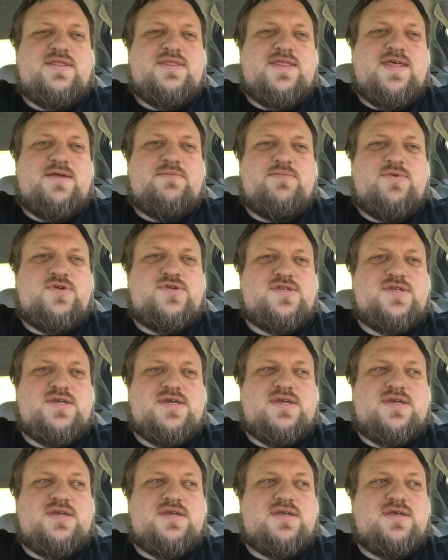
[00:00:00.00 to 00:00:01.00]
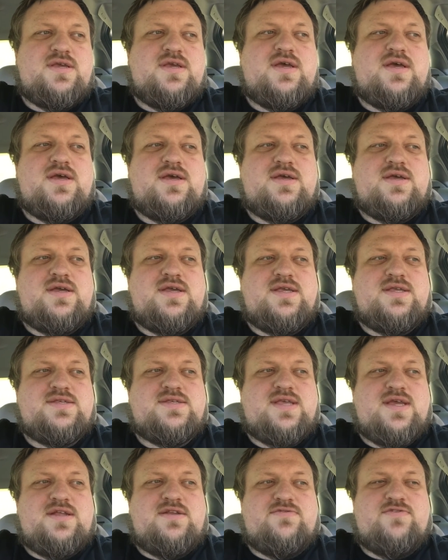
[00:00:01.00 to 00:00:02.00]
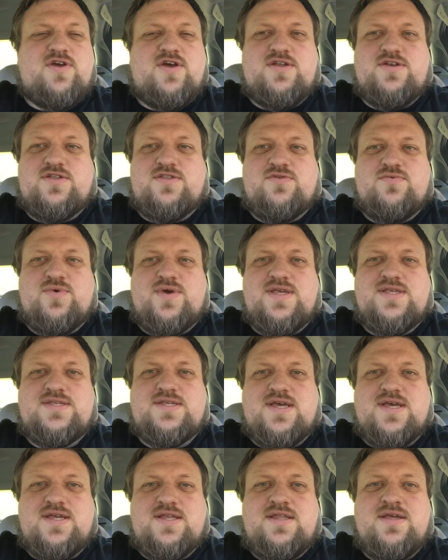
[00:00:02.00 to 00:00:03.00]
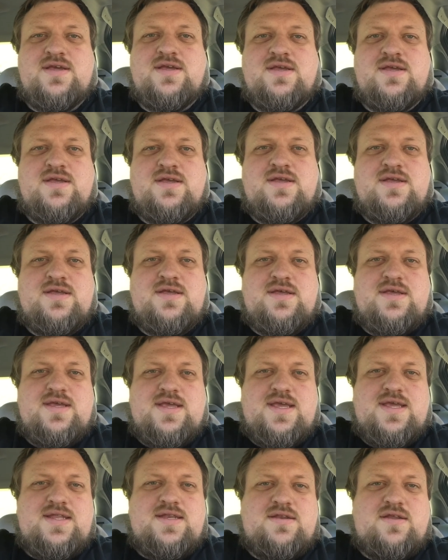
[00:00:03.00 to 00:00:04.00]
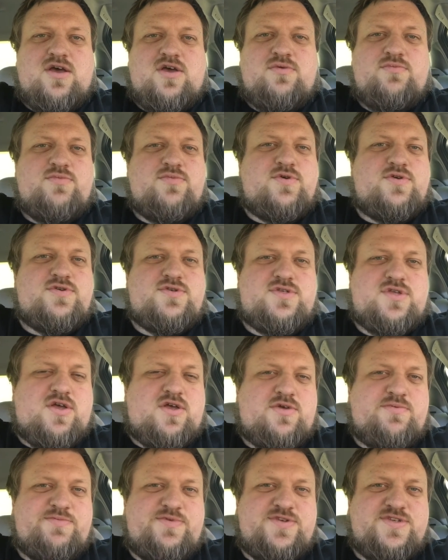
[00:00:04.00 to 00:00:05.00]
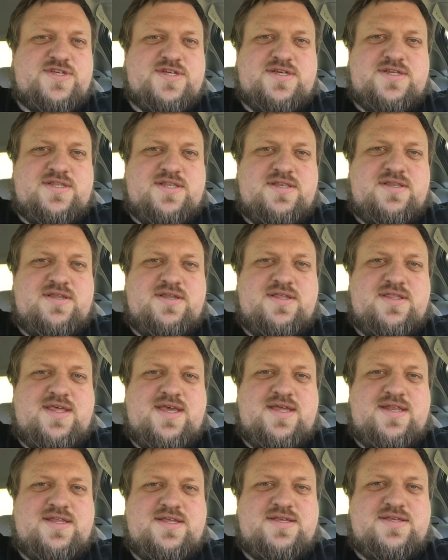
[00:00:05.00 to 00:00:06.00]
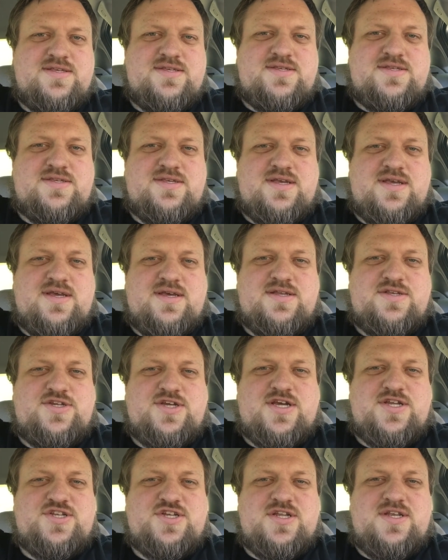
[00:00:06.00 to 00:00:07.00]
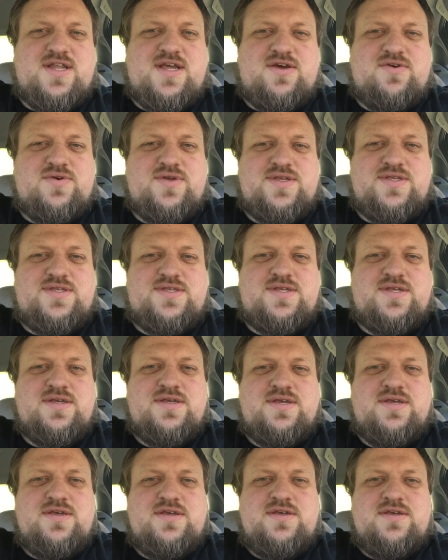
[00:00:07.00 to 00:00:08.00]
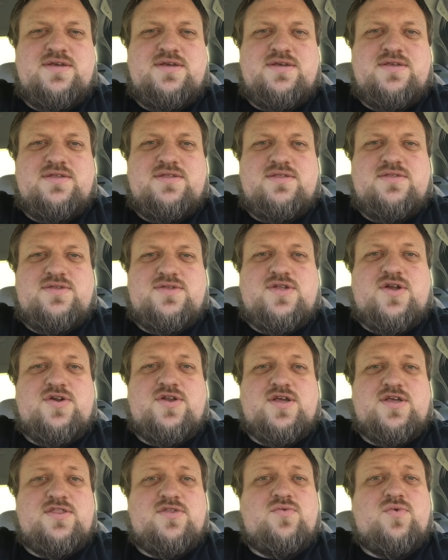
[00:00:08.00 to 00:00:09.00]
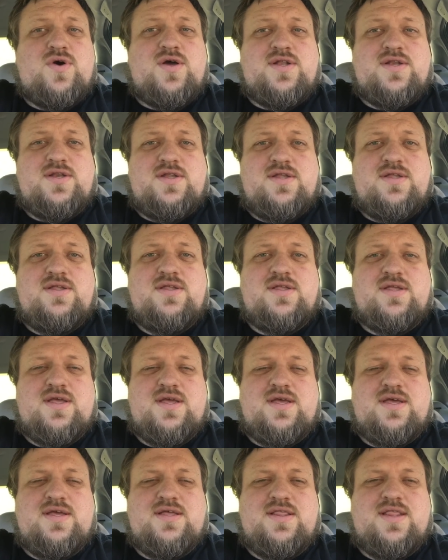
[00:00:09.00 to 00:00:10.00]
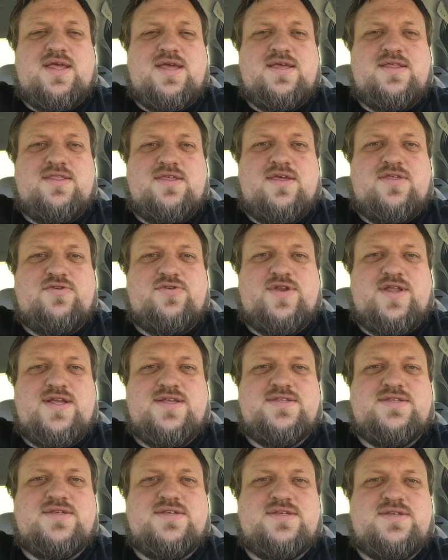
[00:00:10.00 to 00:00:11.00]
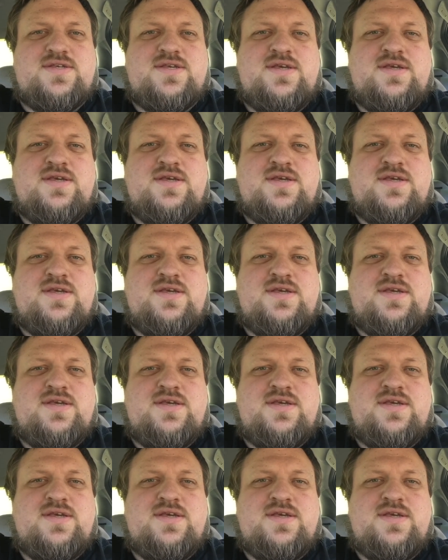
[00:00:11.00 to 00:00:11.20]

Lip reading: That music has kind of gone to the wayside, and almost all music that is Cha-Cha now is starting on the 1, like the other dances.